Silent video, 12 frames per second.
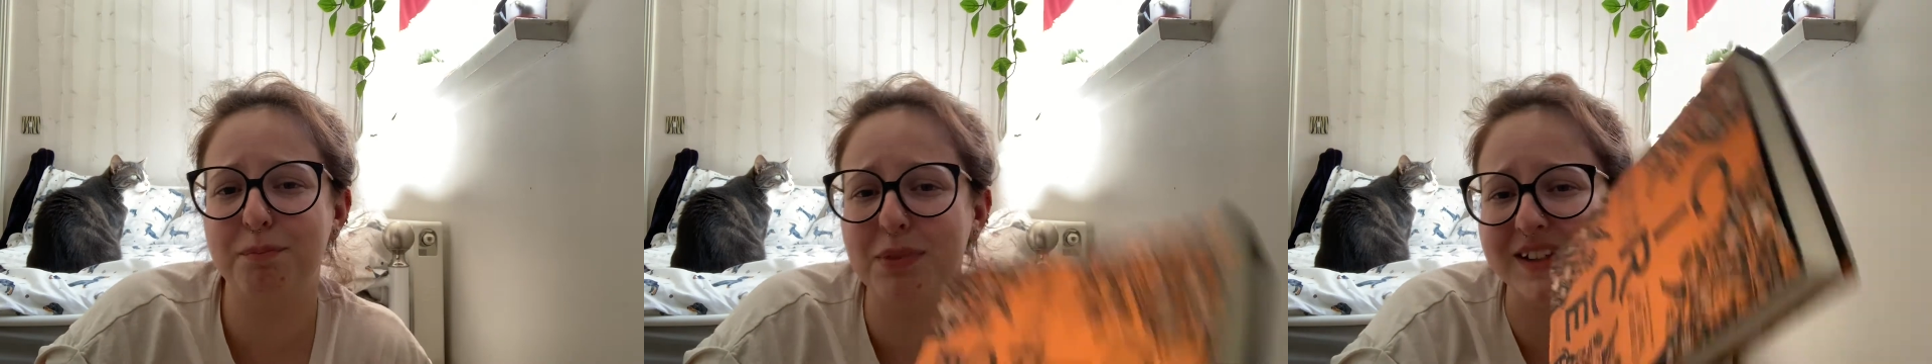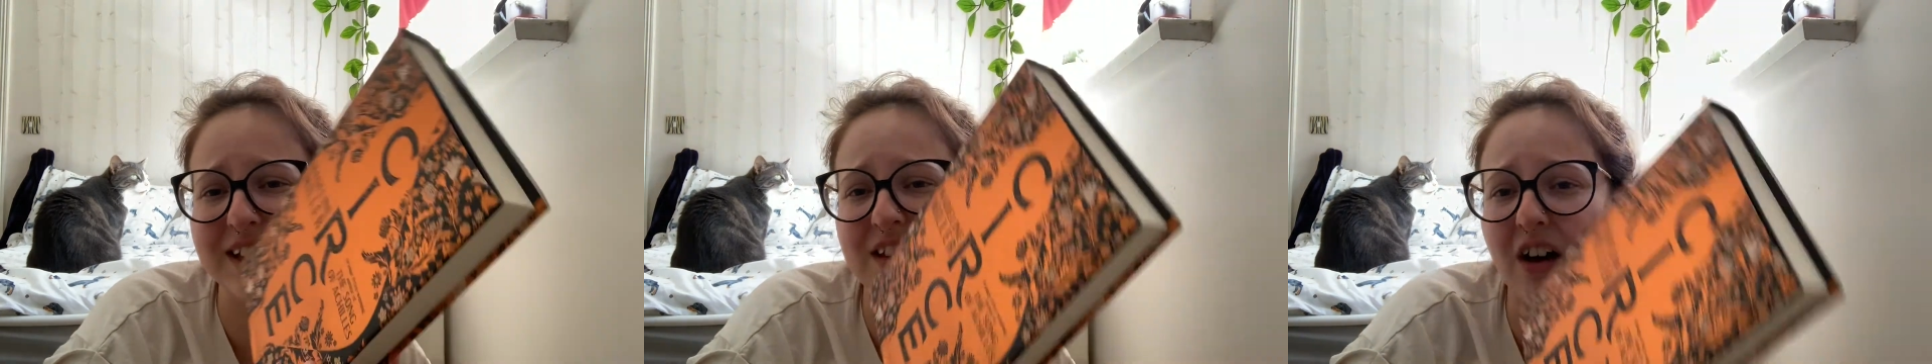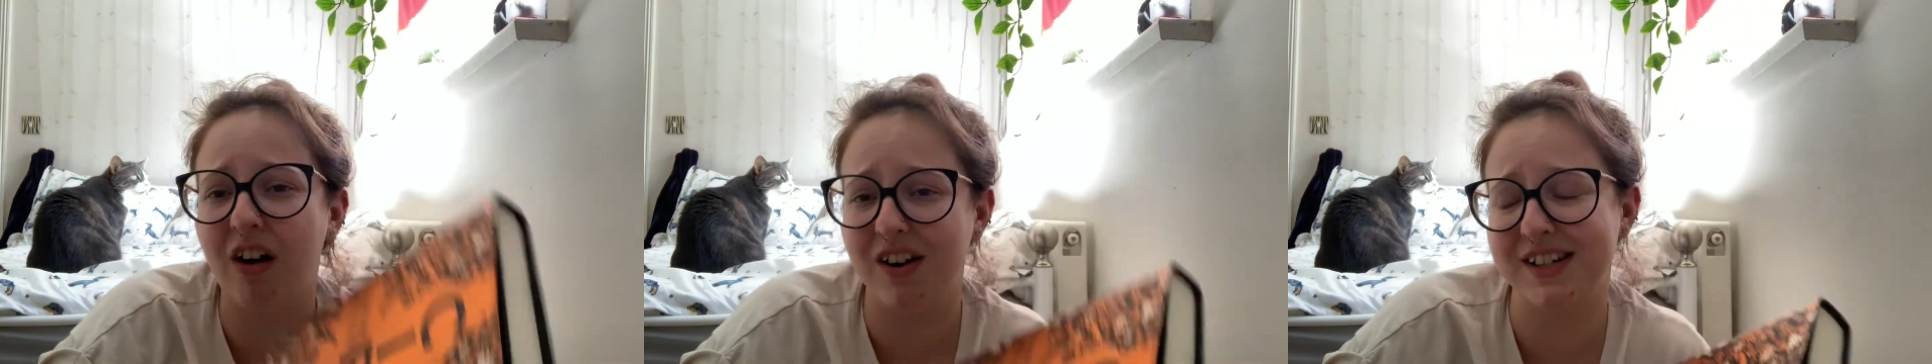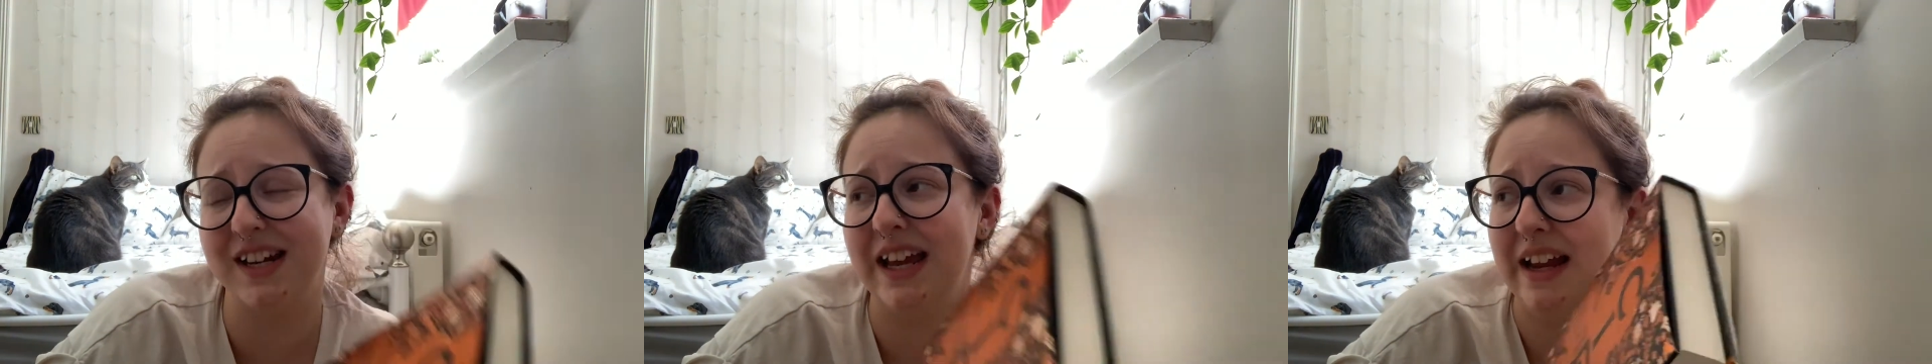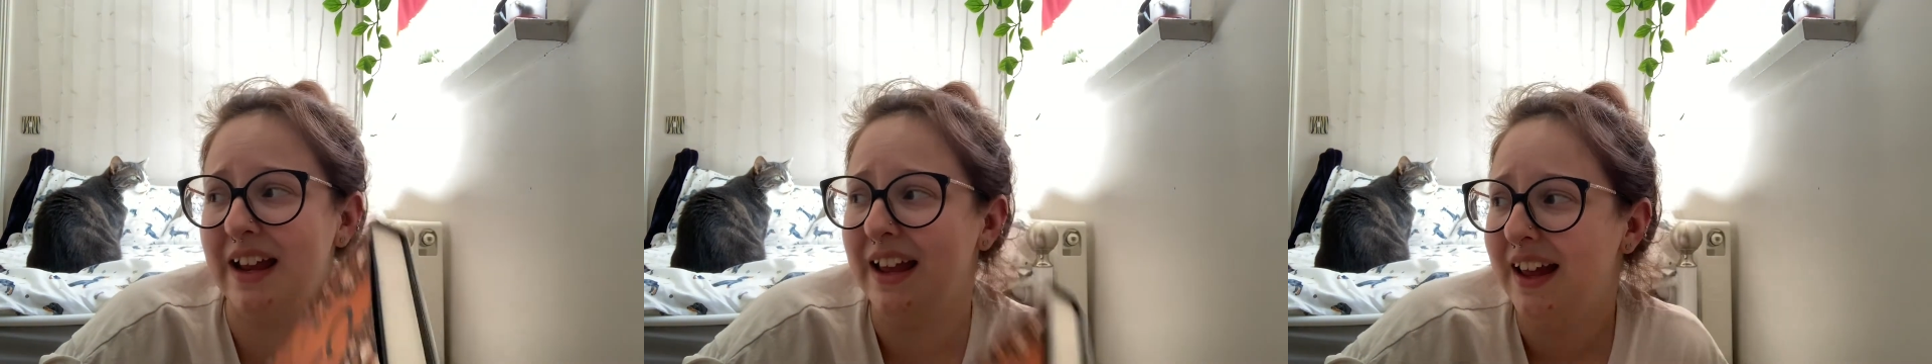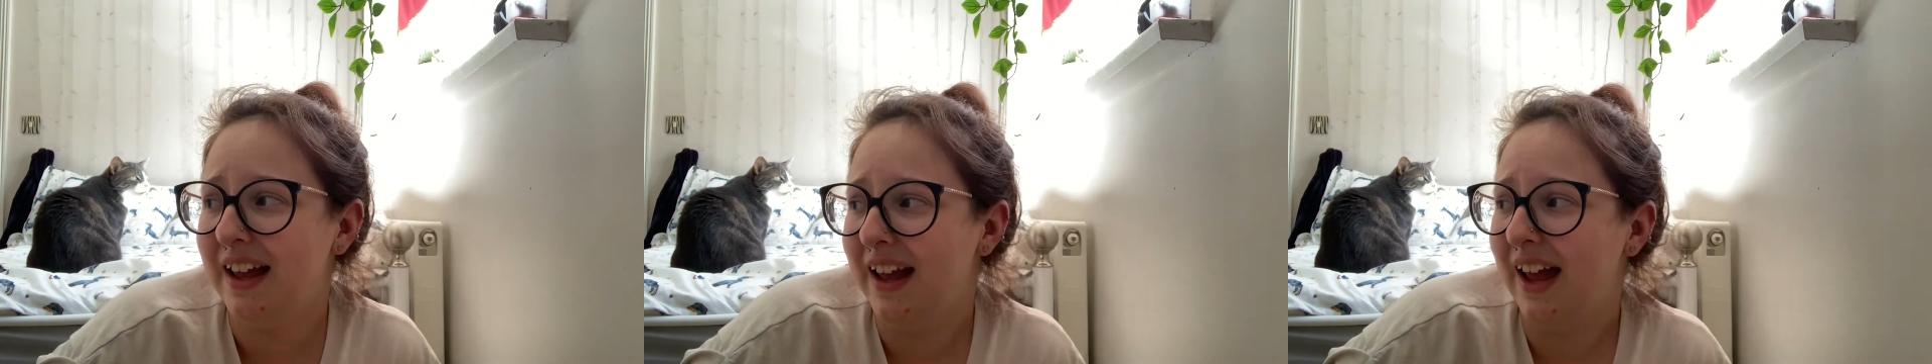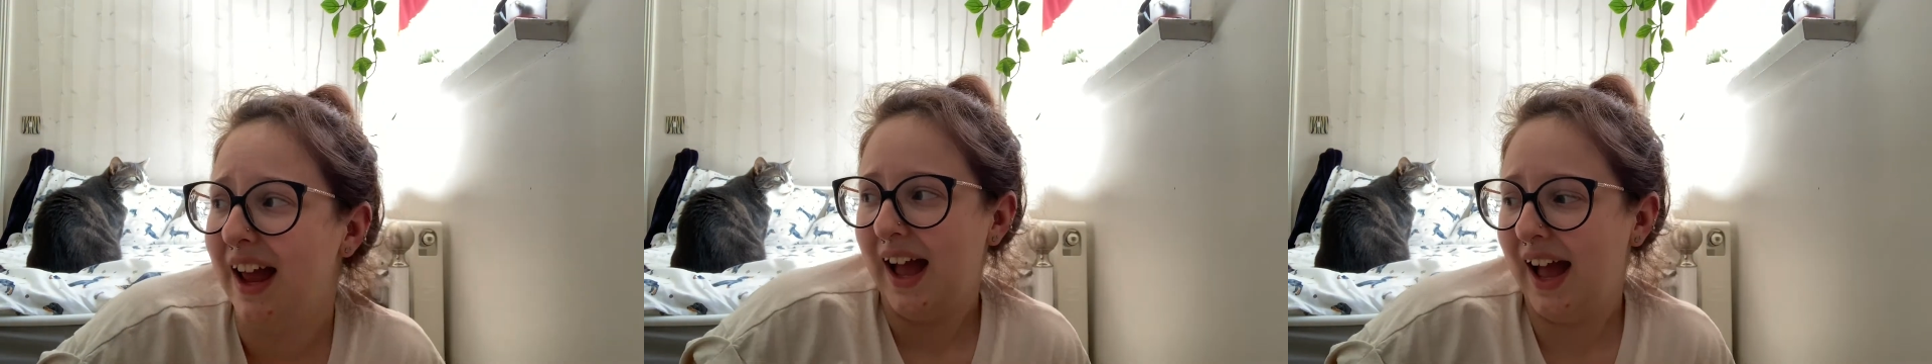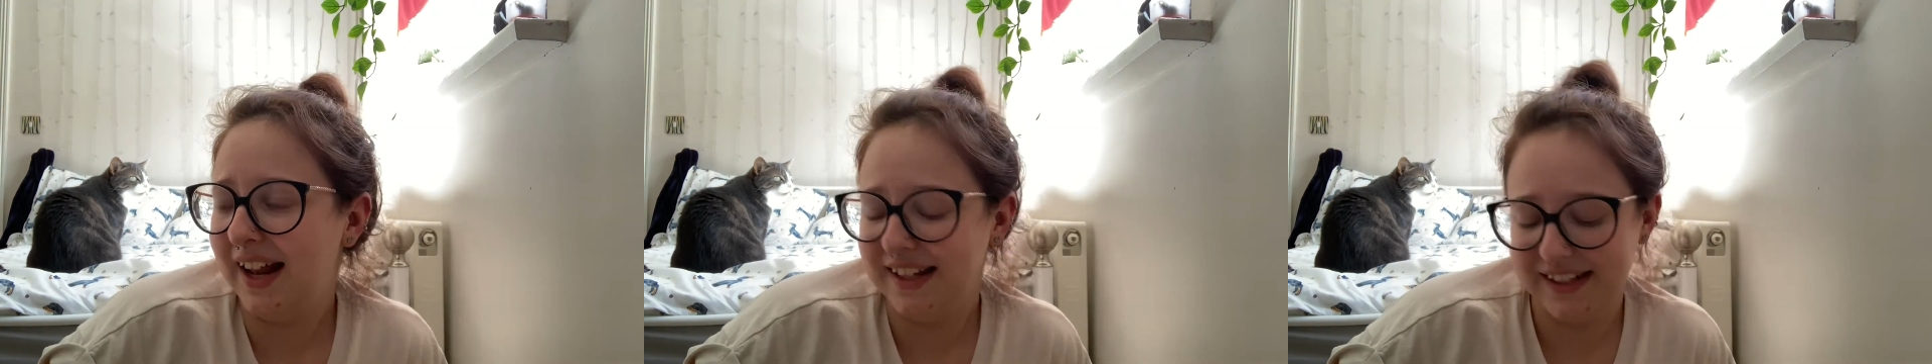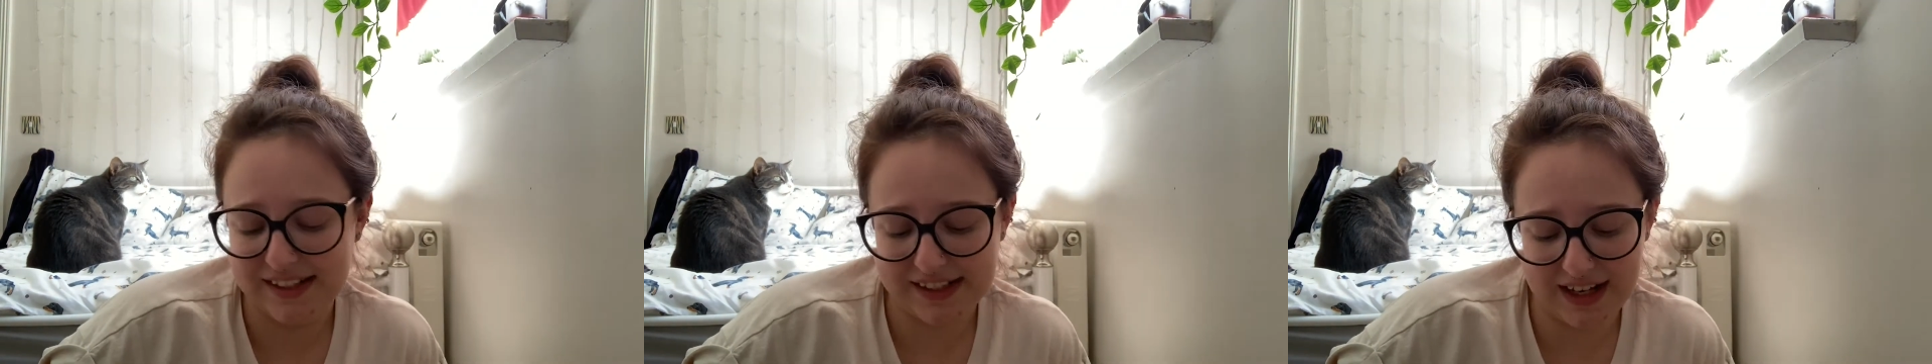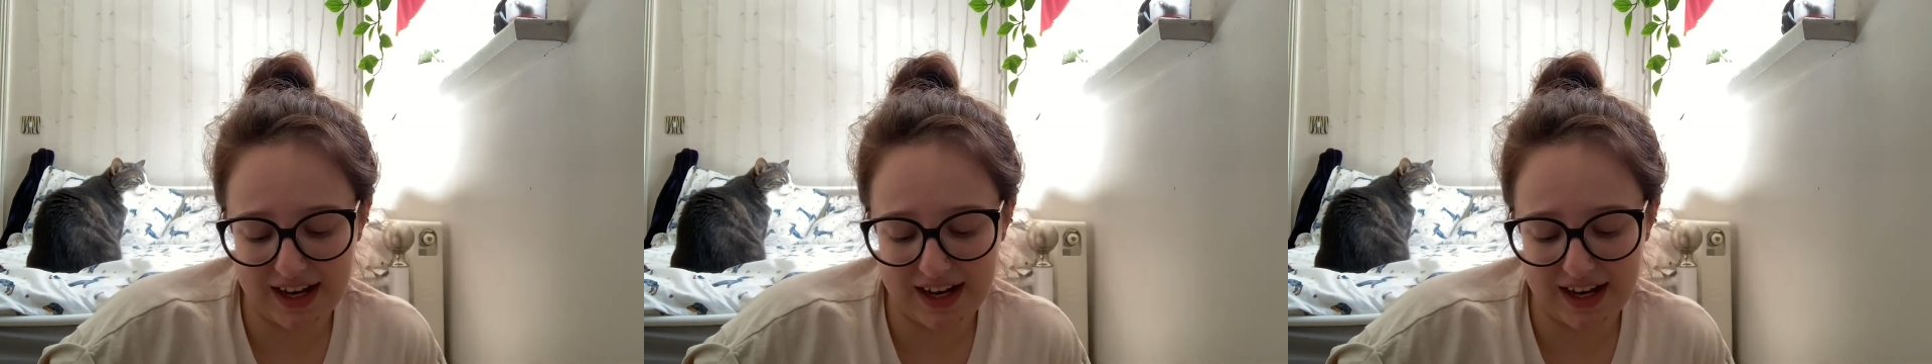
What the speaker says: bloody gardening. And